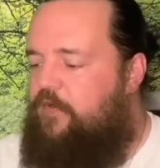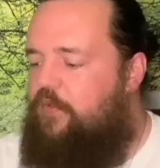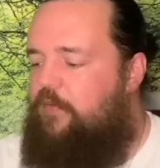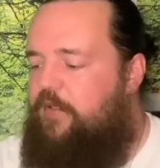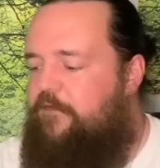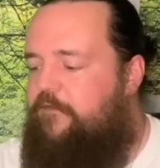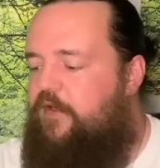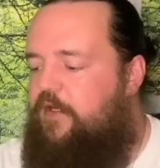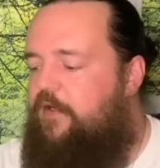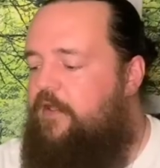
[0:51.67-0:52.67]
little bit of
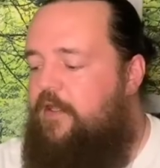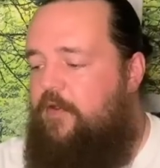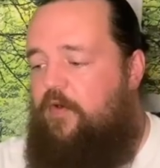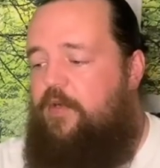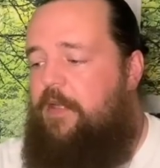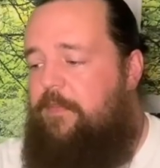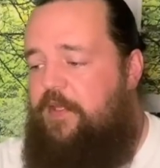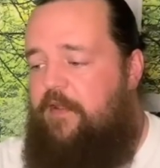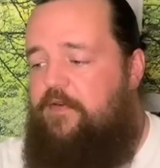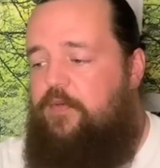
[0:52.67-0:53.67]
fun, or you might be
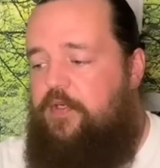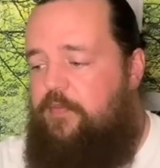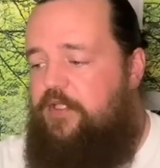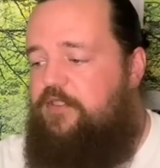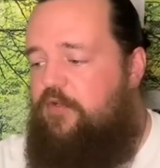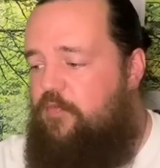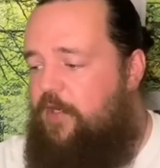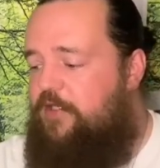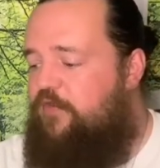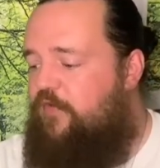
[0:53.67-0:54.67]
having a little bit too
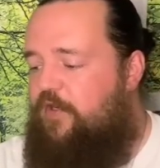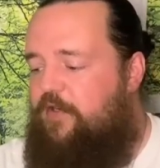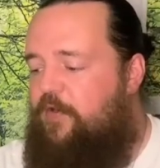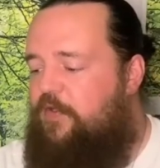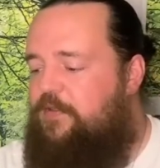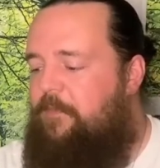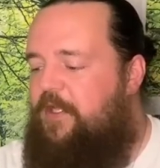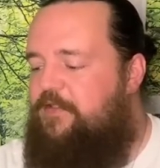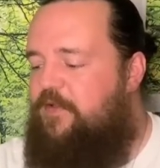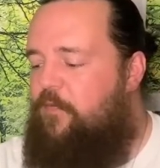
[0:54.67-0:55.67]
much fun. It all
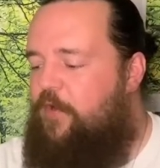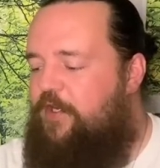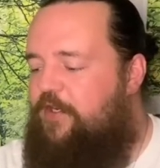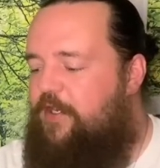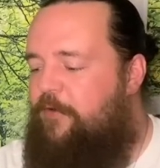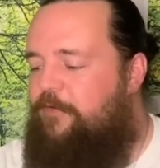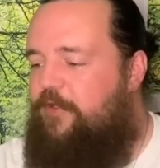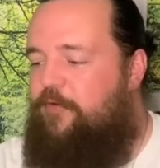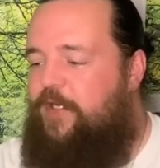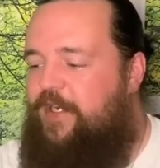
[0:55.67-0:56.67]
depends on what you're going
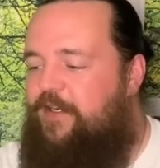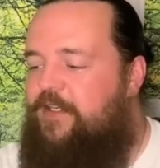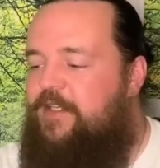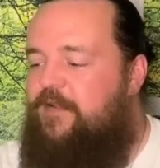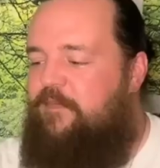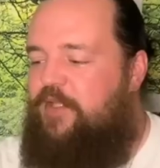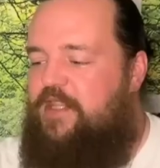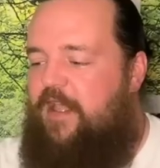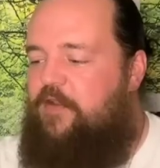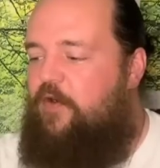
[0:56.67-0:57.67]
through here, but
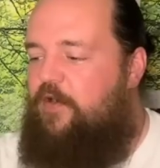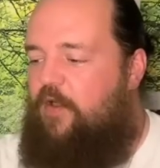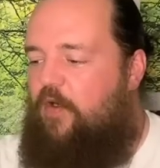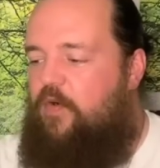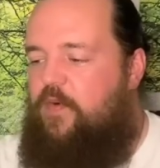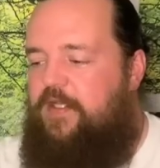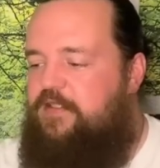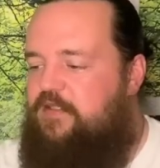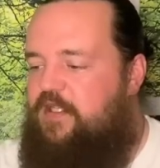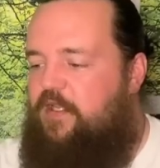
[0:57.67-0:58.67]
that card
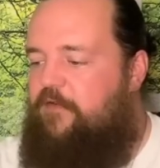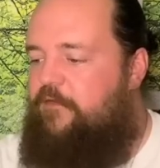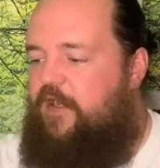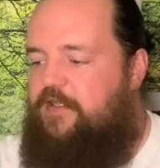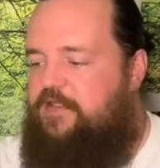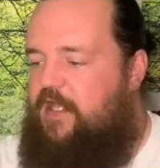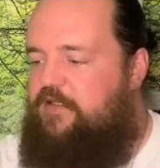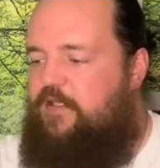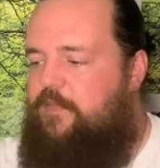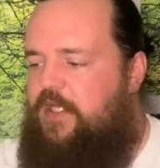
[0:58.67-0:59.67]
always signifies that
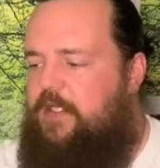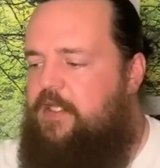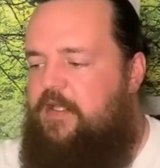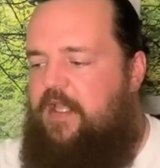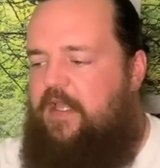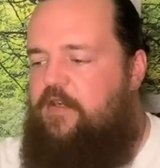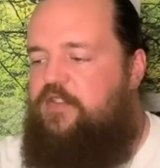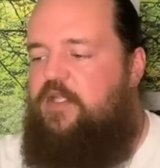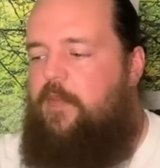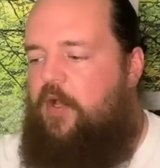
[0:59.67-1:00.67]
to me. And
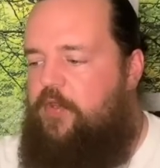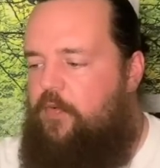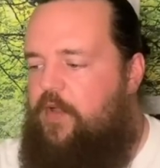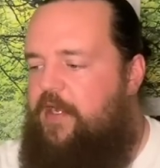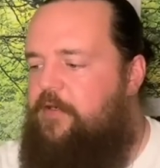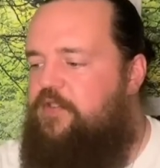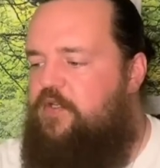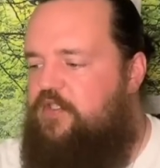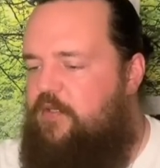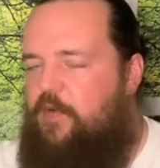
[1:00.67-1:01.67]
there's some other layers,
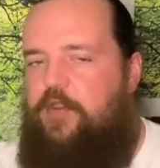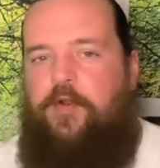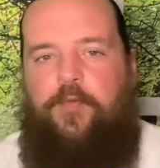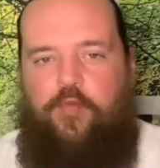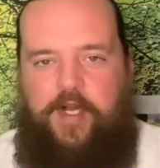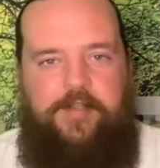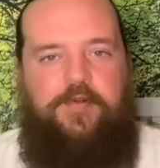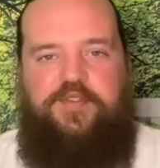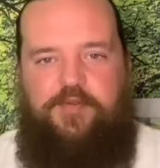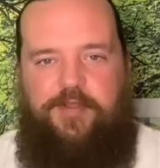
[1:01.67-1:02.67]
there's some other
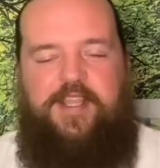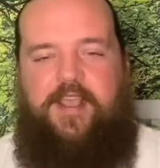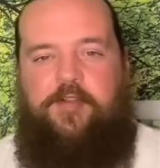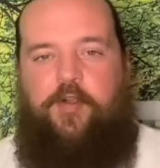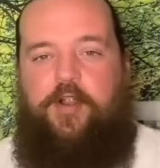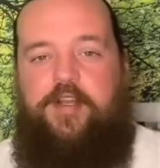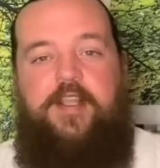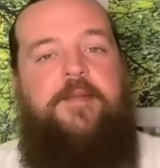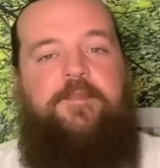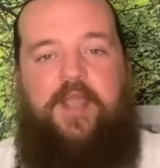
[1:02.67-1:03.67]
wrinkles with that card.
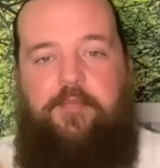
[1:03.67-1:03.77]
Now,